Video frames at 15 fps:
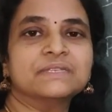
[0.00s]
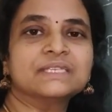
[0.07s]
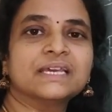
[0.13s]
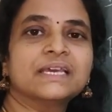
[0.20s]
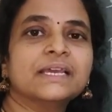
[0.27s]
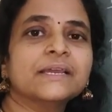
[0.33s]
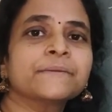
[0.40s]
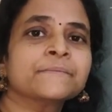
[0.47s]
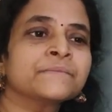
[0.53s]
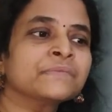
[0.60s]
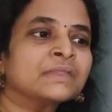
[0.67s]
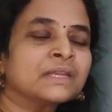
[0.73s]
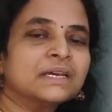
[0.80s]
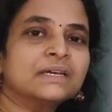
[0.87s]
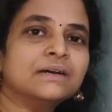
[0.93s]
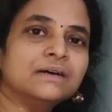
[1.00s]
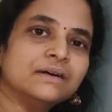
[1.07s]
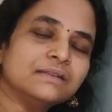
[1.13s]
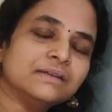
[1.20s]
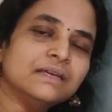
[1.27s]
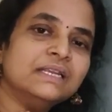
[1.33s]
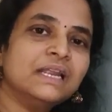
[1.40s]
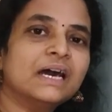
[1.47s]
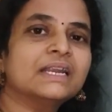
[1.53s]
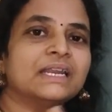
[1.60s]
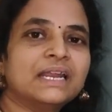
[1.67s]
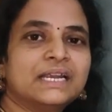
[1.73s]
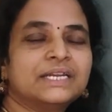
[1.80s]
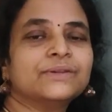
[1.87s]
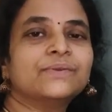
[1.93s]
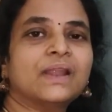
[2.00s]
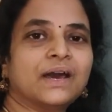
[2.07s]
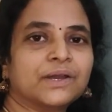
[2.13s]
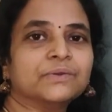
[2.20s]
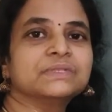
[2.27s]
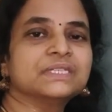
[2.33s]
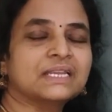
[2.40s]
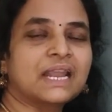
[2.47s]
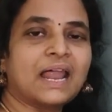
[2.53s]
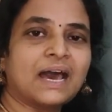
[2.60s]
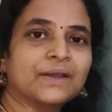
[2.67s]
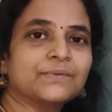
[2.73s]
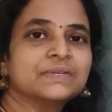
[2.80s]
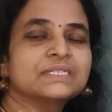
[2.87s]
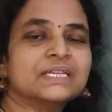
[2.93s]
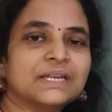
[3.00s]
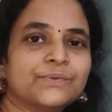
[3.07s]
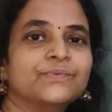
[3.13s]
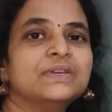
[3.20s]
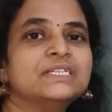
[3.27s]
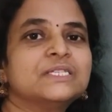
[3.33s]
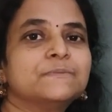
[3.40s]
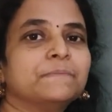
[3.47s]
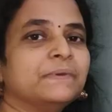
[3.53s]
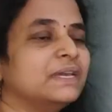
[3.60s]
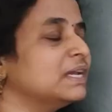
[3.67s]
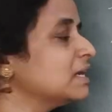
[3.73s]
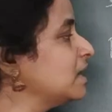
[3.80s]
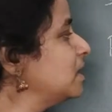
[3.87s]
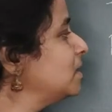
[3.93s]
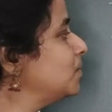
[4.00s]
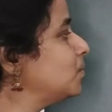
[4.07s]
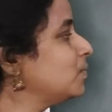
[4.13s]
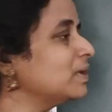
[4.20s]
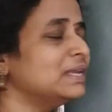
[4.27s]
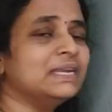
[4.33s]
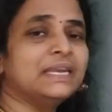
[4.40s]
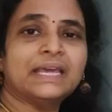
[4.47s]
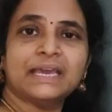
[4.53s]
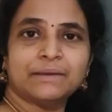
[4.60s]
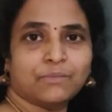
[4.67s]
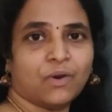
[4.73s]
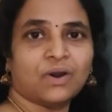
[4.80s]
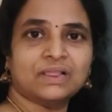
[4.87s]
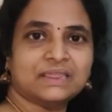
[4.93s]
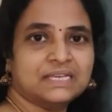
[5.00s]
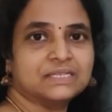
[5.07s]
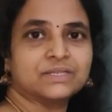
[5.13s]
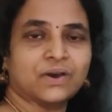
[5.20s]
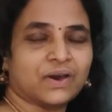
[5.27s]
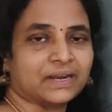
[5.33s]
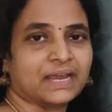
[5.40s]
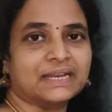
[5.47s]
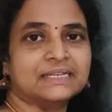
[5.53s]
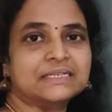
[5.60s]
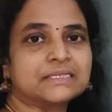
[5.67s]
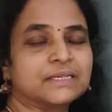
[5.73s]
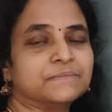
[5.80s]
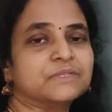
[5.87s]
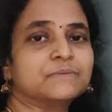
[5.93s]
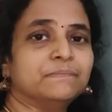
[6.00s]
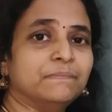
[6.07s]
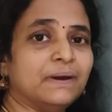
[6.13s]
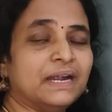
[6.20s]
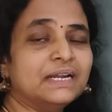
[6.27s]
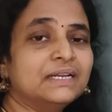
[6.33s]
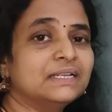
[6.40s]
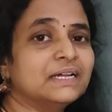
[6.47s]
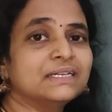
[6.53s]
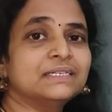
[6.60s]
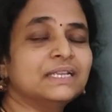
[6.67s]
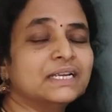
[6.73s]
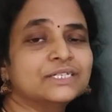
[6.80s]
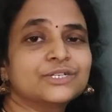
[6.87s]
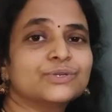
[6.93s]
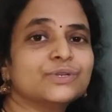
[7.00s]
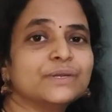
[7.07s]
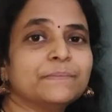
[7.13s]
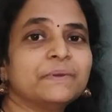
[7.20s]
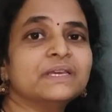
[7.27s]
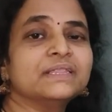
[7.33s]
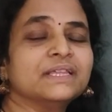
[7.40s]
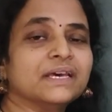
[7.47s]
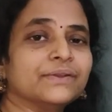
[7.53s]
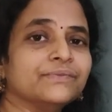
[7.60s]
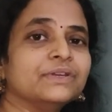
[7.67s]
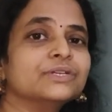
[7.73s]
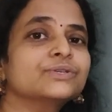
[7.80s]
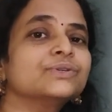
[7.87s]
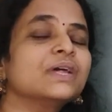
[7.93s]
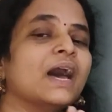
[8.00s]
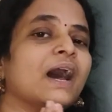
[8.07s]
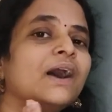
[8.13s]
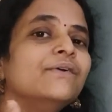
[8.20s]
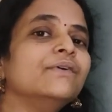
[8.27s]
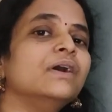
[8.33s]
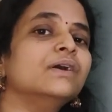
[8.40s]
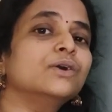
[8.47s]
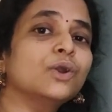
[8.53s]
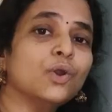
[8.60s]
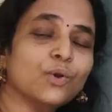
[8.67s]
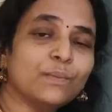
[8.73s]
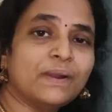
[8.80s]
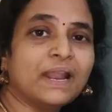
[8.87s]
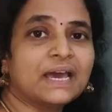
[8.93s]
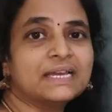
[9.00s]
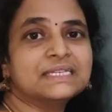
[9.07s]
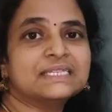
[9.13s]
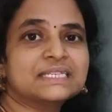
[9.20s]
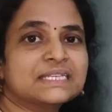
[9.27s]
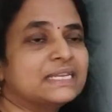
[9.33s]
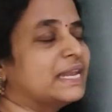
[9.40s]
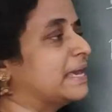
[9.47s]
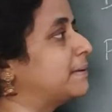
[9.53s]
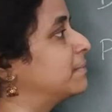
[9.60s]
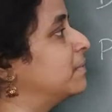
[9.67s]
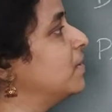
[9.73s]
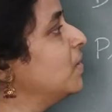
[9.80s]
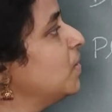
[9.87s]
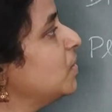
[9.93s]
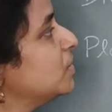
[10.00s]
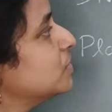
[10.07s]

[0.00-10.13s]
Say in our native language, the language that we speak, we name all these organisms. But that shouldn't be there. We should have a globalized name.